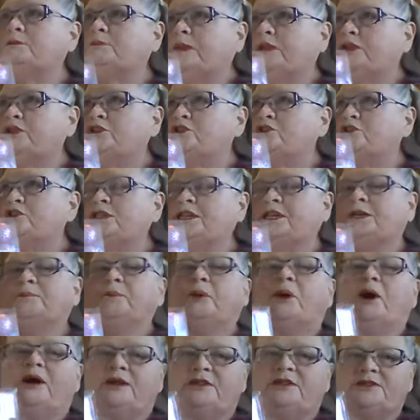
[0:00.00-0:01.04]
miniature
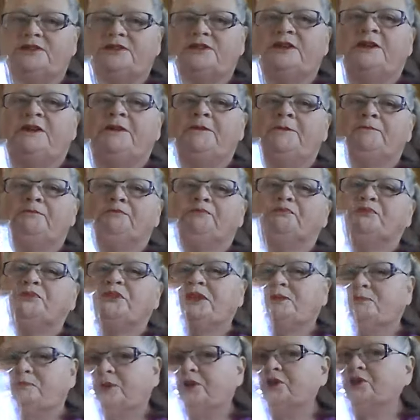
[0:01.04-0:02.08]
teapots,
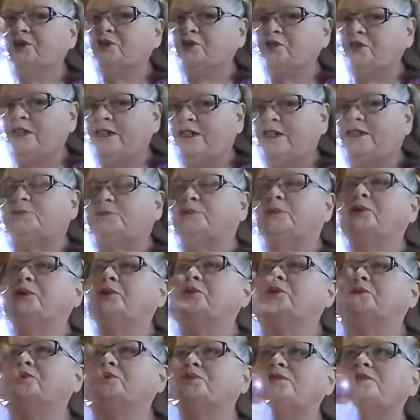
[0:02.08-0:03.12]
miniature
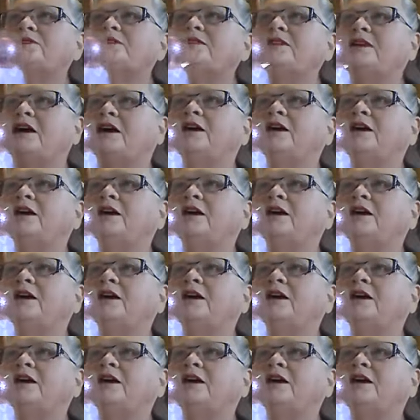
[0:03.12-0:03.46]
teaspoons.